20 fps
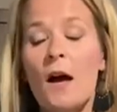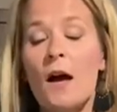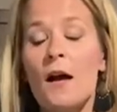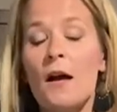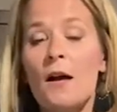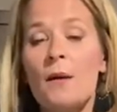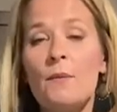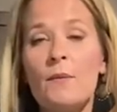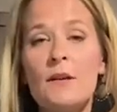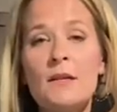
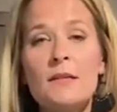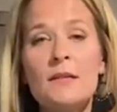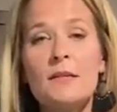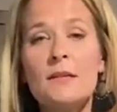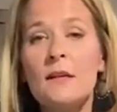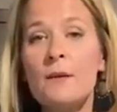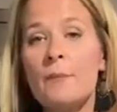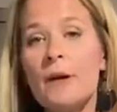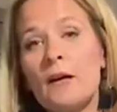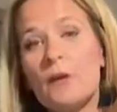Um, this is
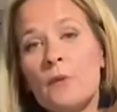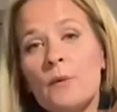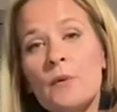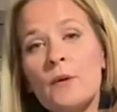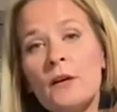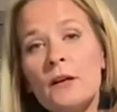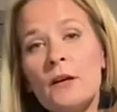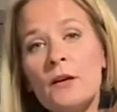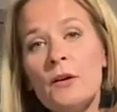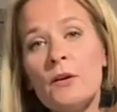gonna make a
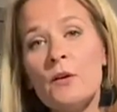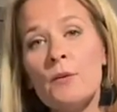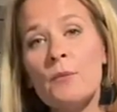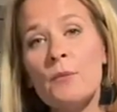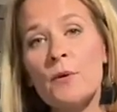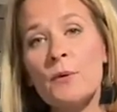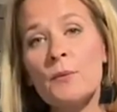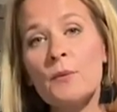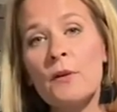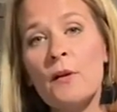really cute
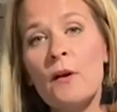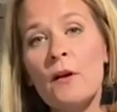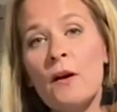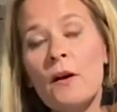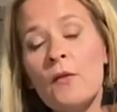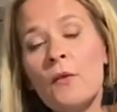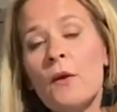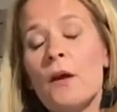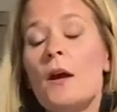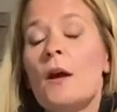burp
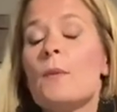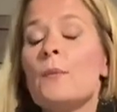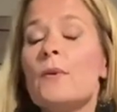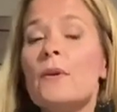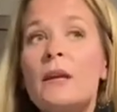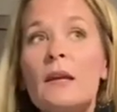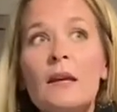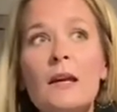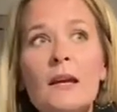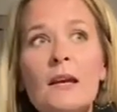cloth
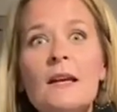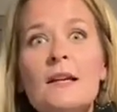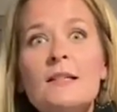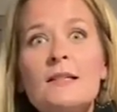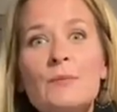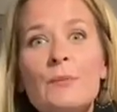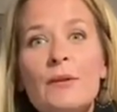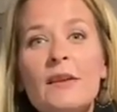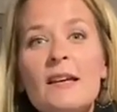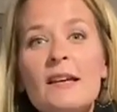
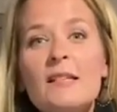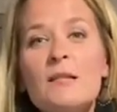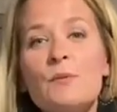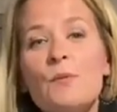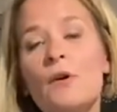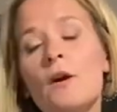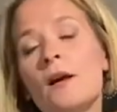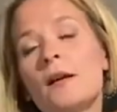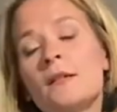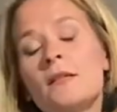please, please
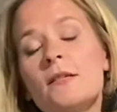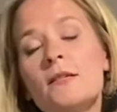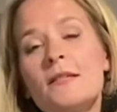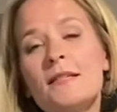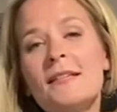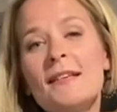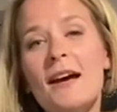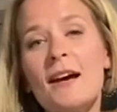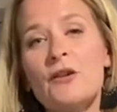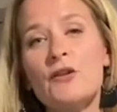practice
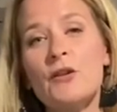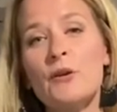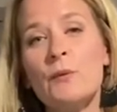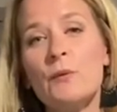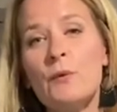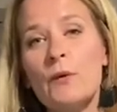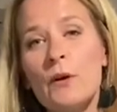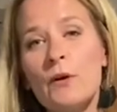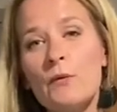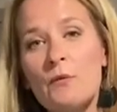
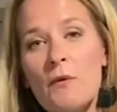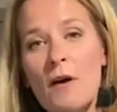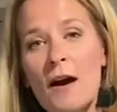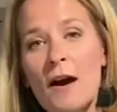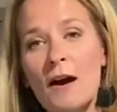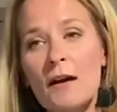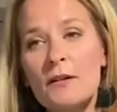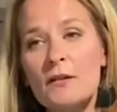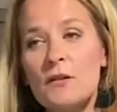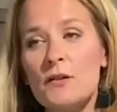attaching Rick
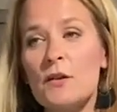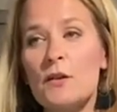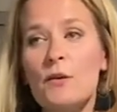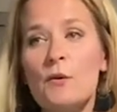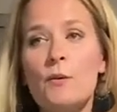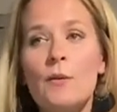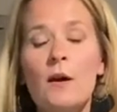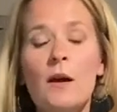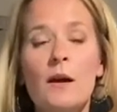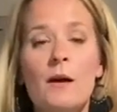Rack
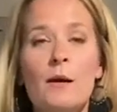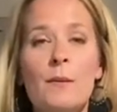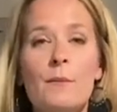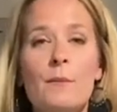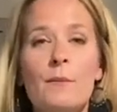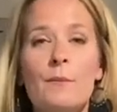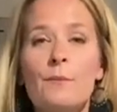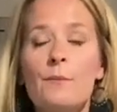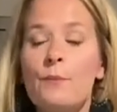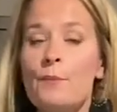to
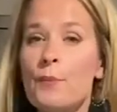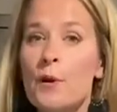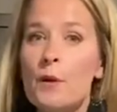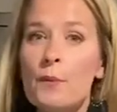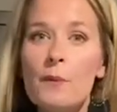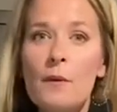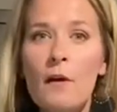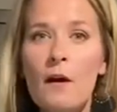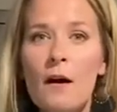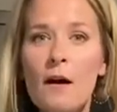um,
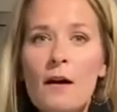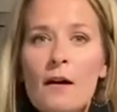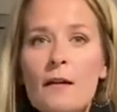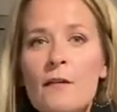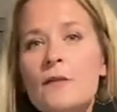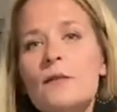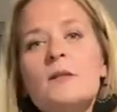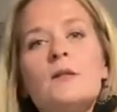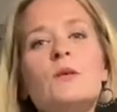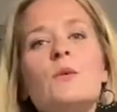burp
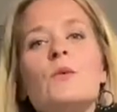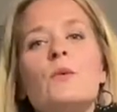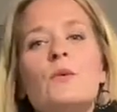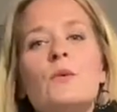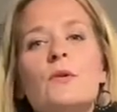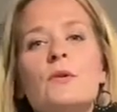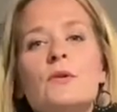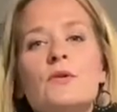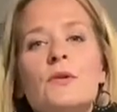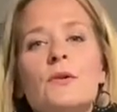cloths
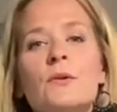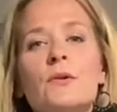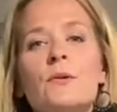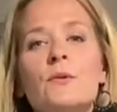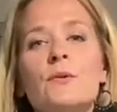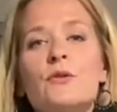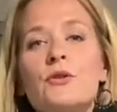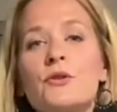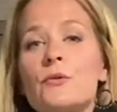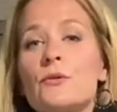or
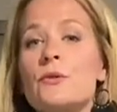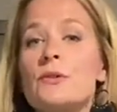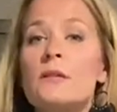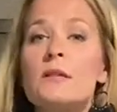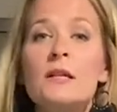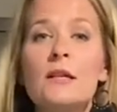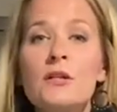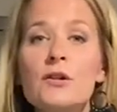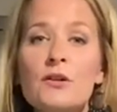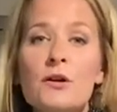to children's
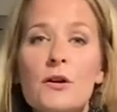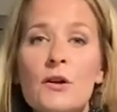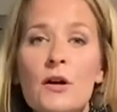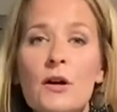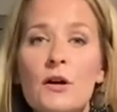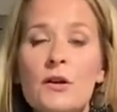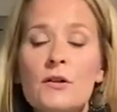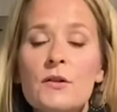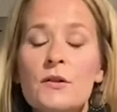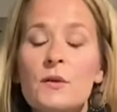
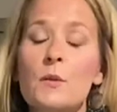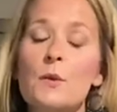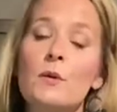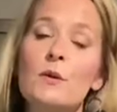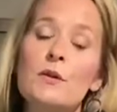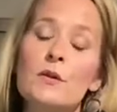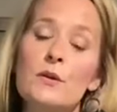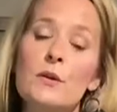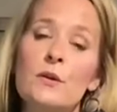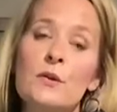t-shirts
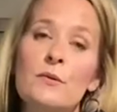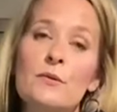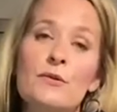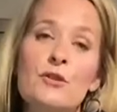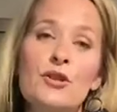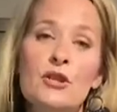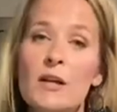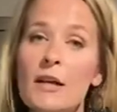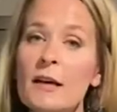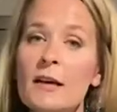or to
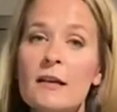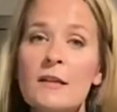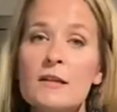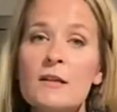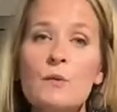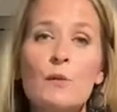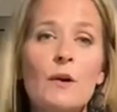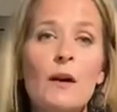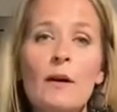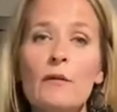
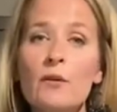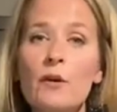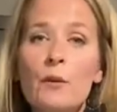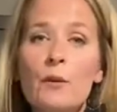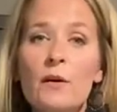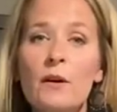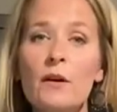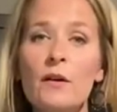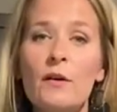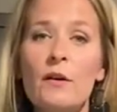jeans, whatever you
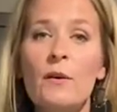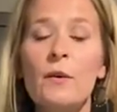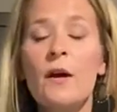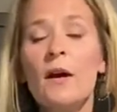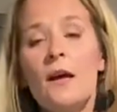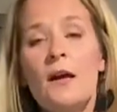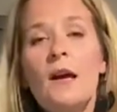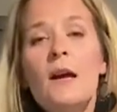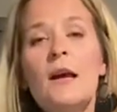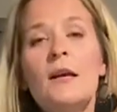want to do.
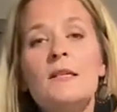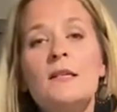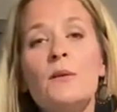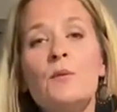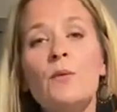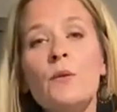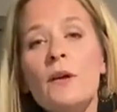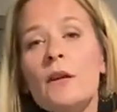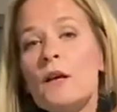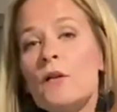It's a
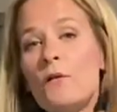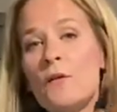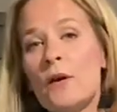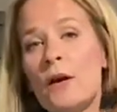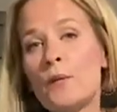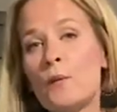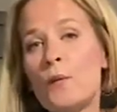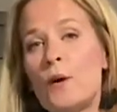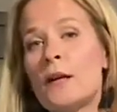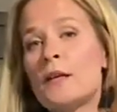really
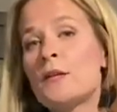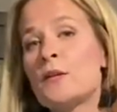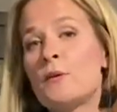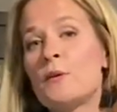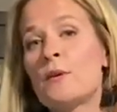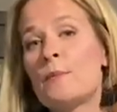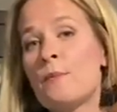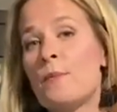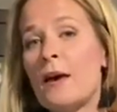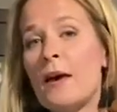fun way
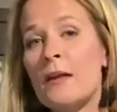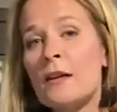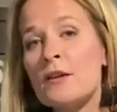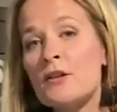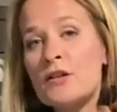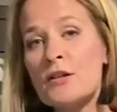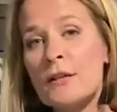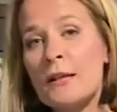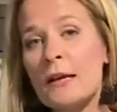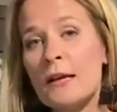to
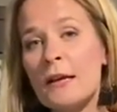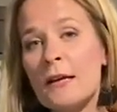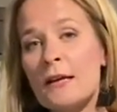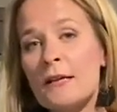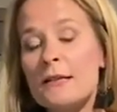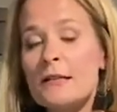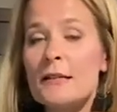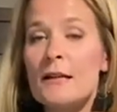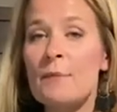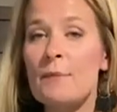embellish
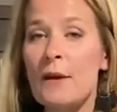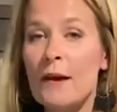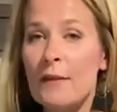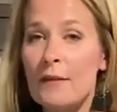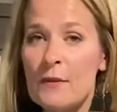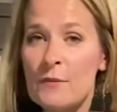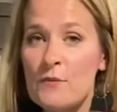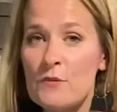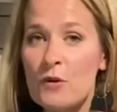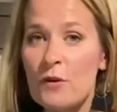things and
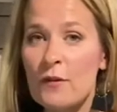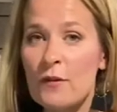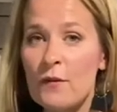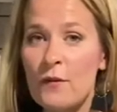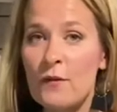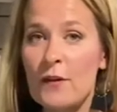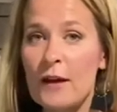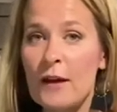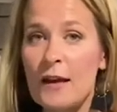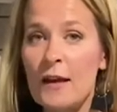make them more
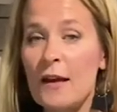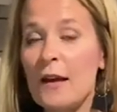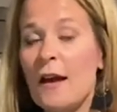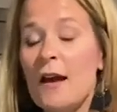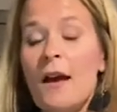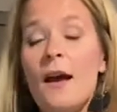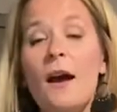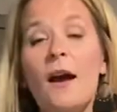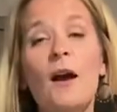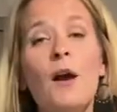fun.
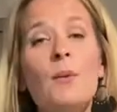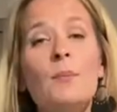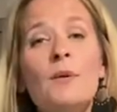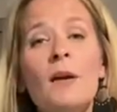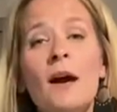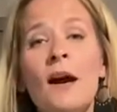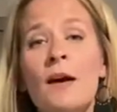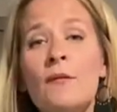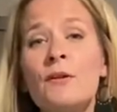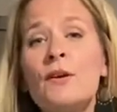I hope
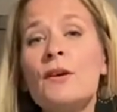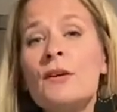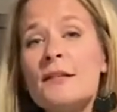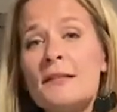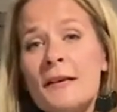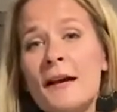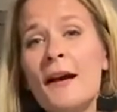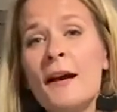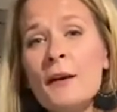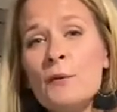you have a good
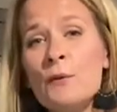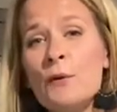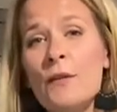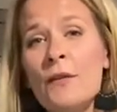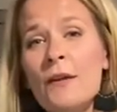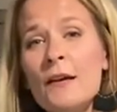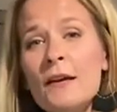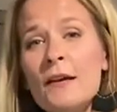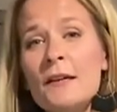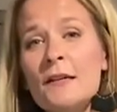time with
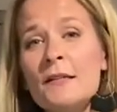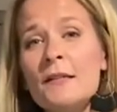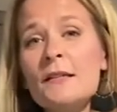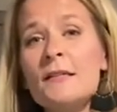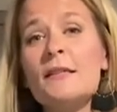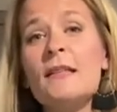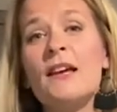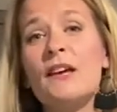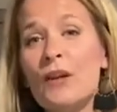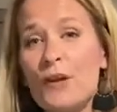this.
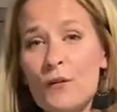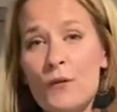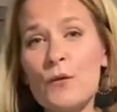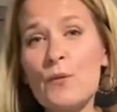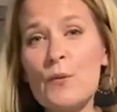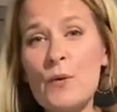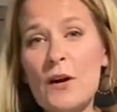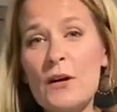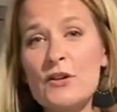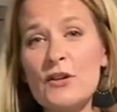Thank you for
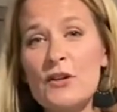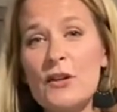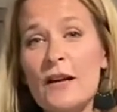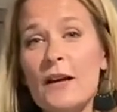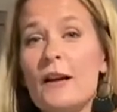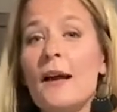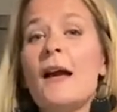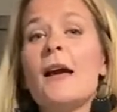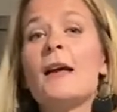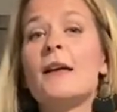
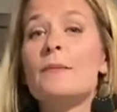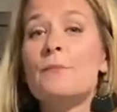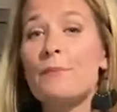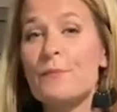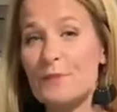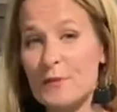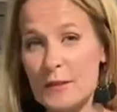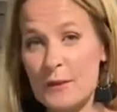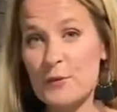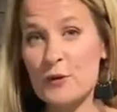watching and
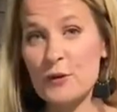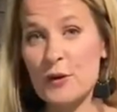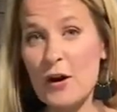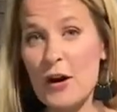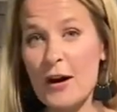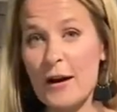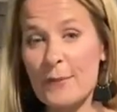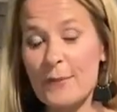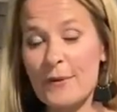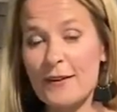
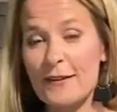subscribe.